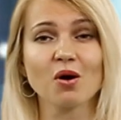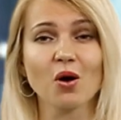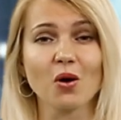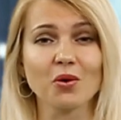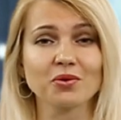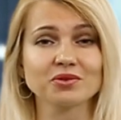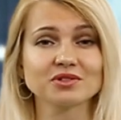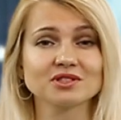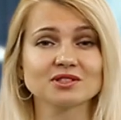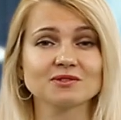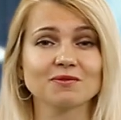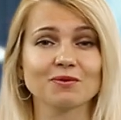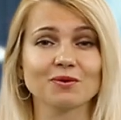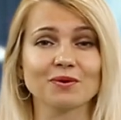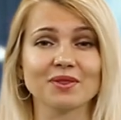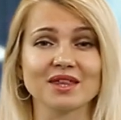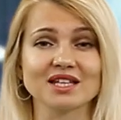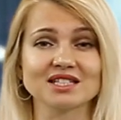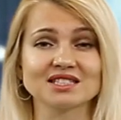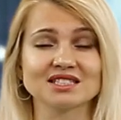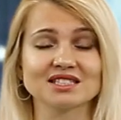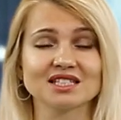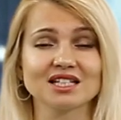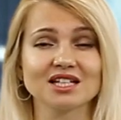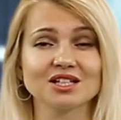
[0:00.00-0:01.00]
bonds for
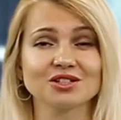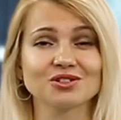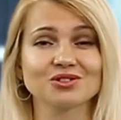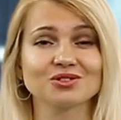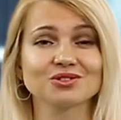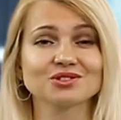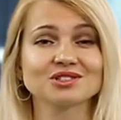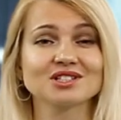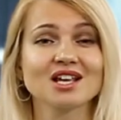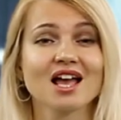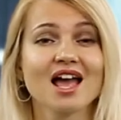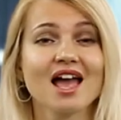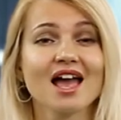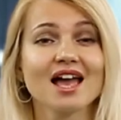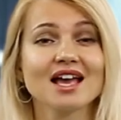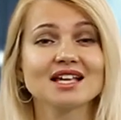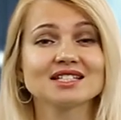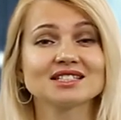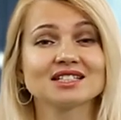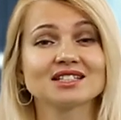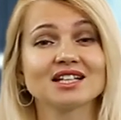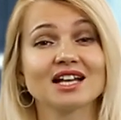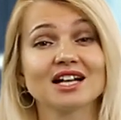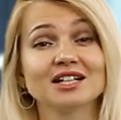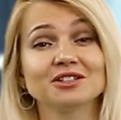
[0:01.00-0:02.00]
their status
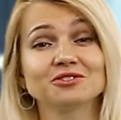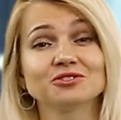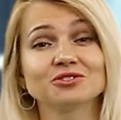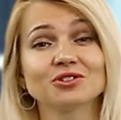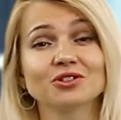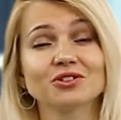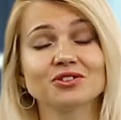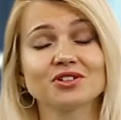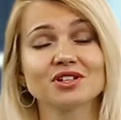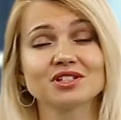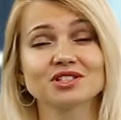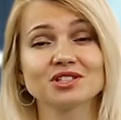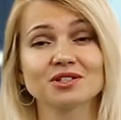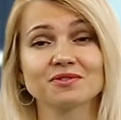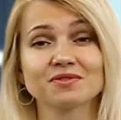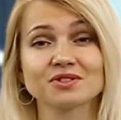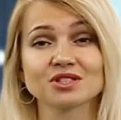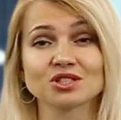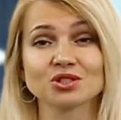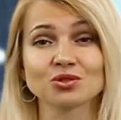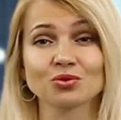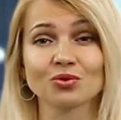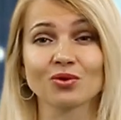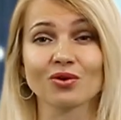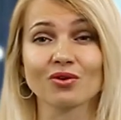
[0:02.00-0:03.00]
as an alternative
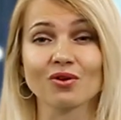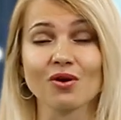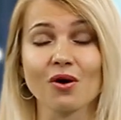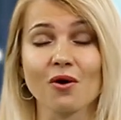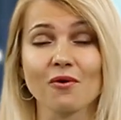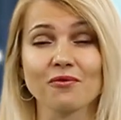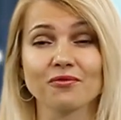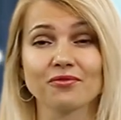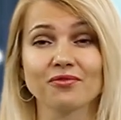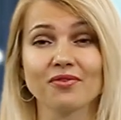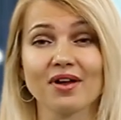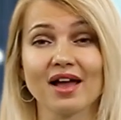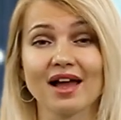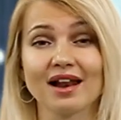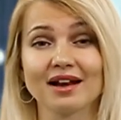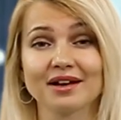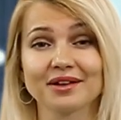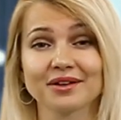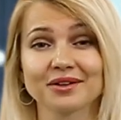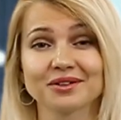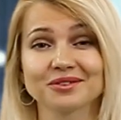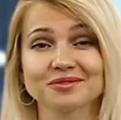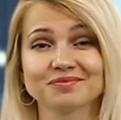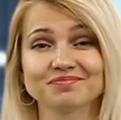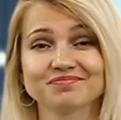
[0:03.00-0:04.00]
store of
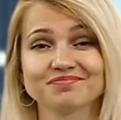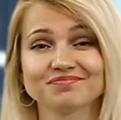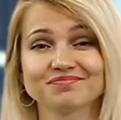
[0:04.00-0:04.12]
value.